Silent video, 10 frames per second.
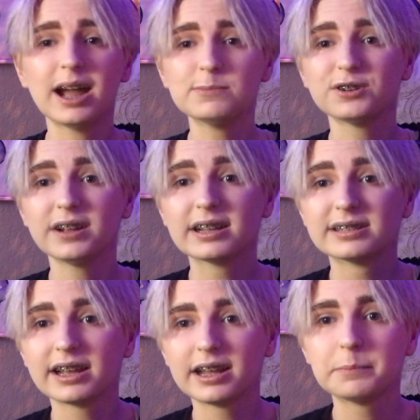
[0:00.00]
I'm
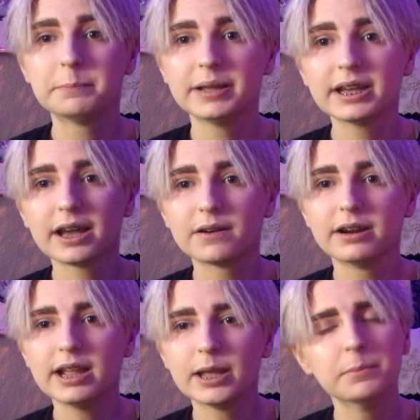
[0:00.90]
trans. I gotta pick out
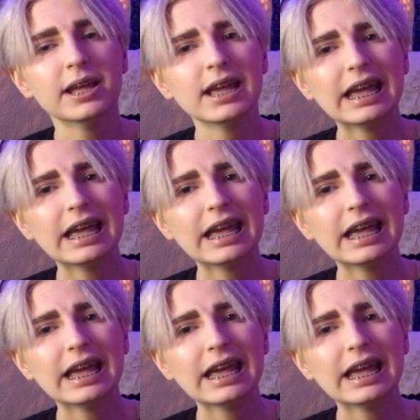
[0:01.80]
a name.